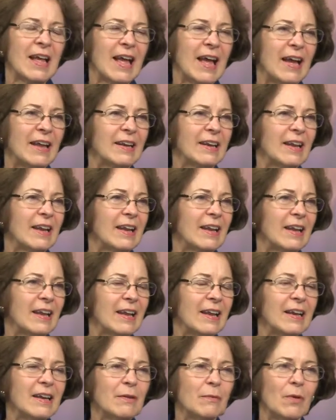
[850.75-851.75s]
And
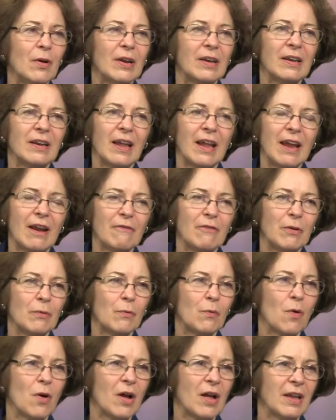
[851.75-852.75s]
anyone and
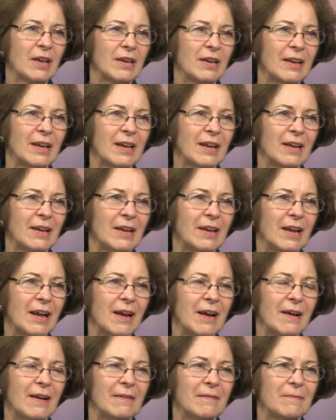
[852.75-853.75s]
everyone
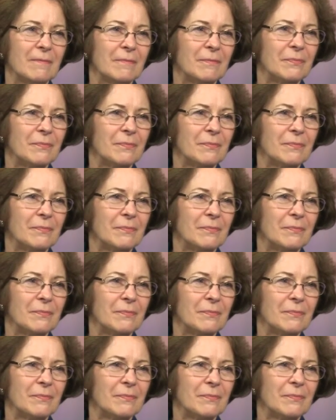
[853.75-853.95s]
that